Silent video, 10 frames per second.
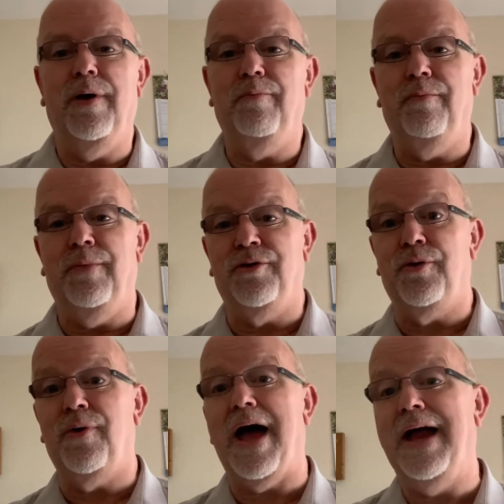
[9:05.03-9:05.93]

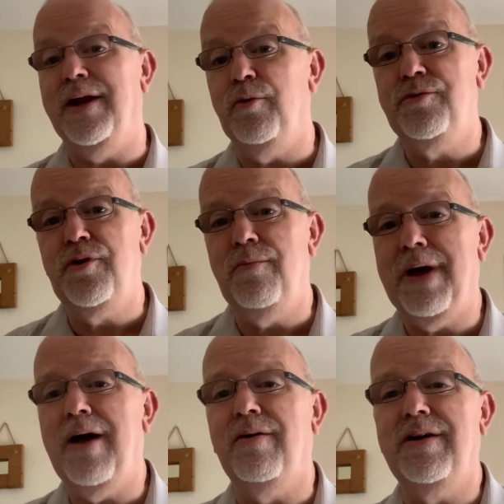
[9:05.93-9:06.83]
model, and it will do
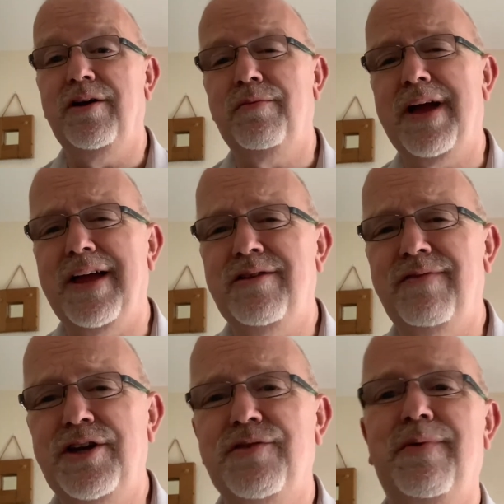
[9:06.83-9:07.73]
about, you'll get in the
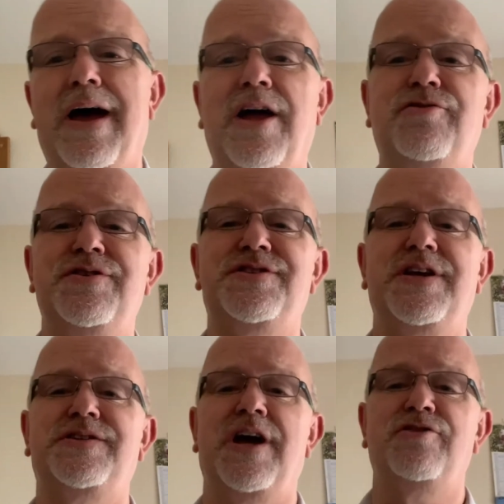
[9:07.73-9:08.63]
region of about
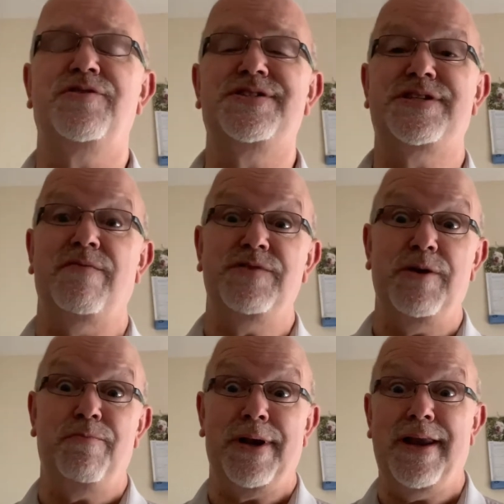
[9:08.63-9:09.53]
160,
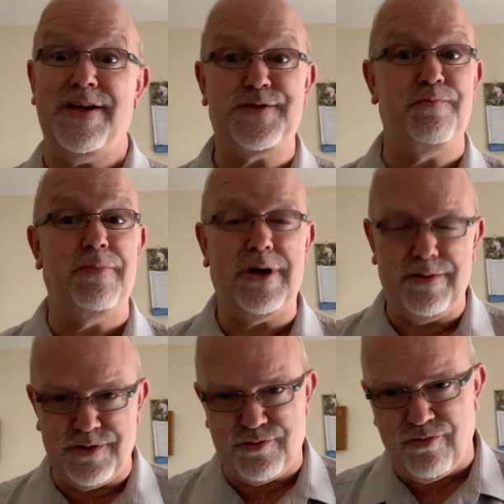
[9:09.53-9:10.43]
170 plus
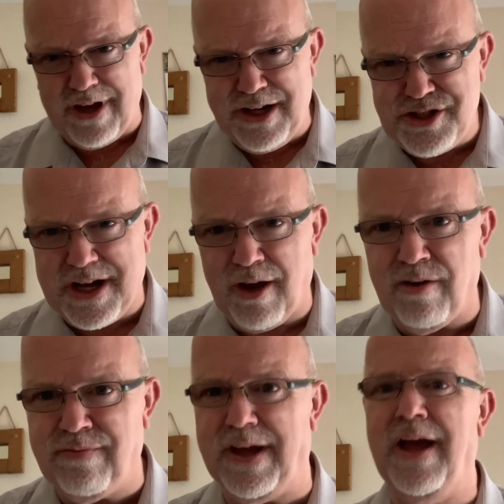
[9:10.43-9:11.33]
miles range out
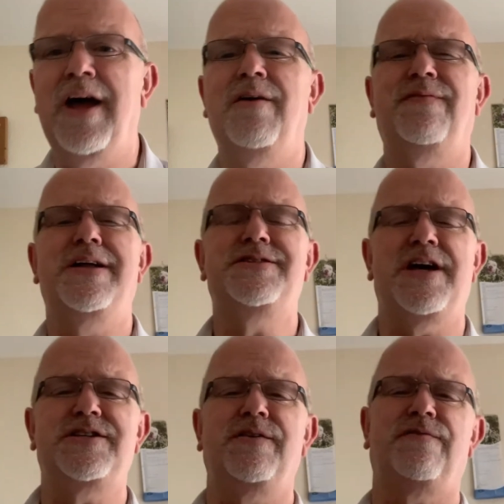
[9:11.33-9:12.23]
of it.
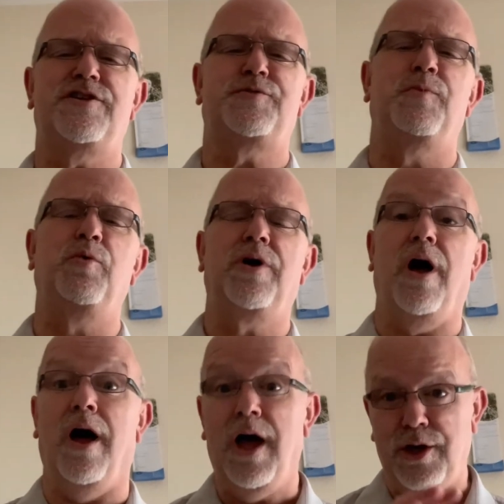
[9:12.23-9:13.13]
Fantastic for a small
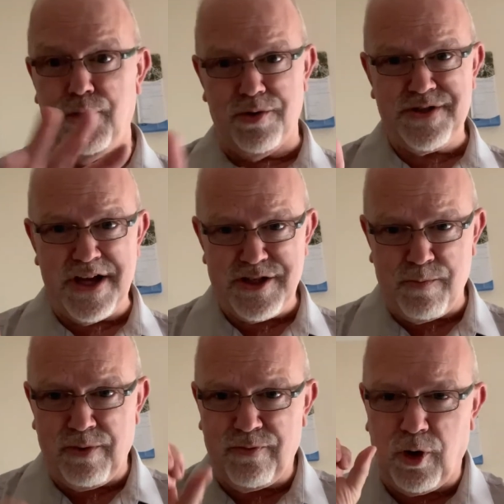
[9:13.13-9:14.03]
car. Not Tesla
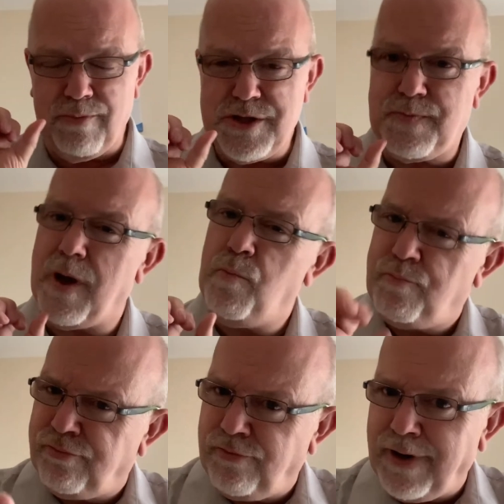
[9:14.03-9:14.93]
performance, but a
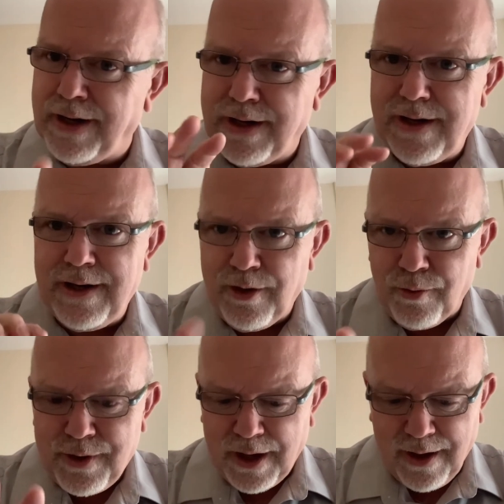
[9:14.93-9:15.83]
brilliant
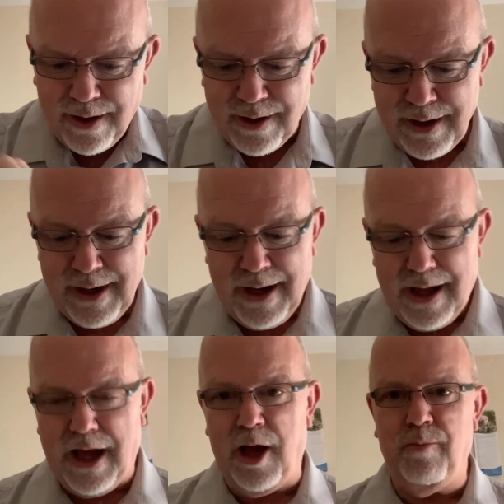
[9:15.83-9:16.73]
little car.
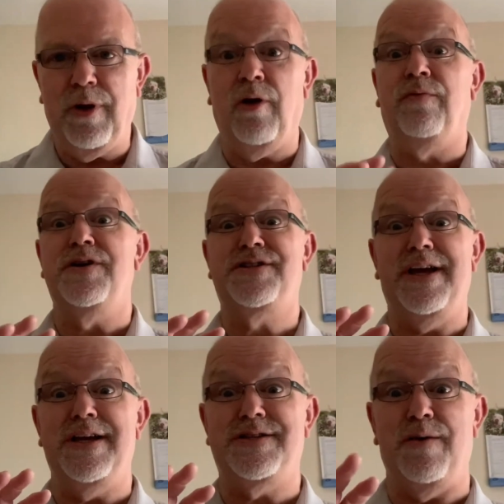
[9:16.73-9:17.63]
Obviously
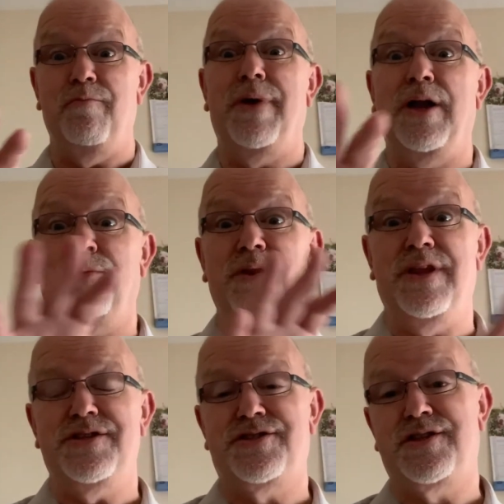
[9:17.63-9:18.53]
it's in bed with
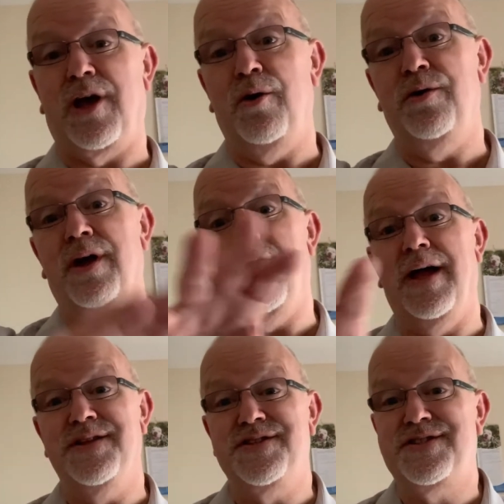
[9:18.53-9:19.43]
the Skoda
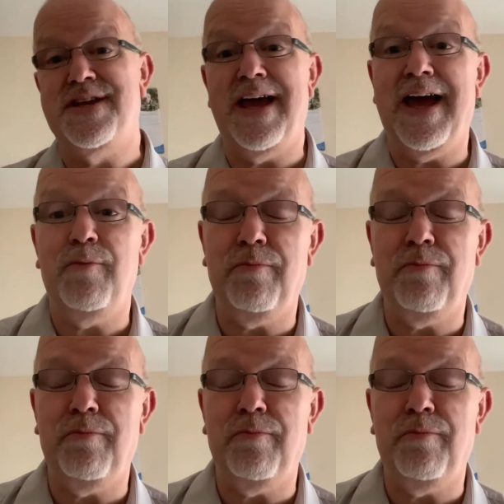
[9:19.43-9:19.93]
and Seat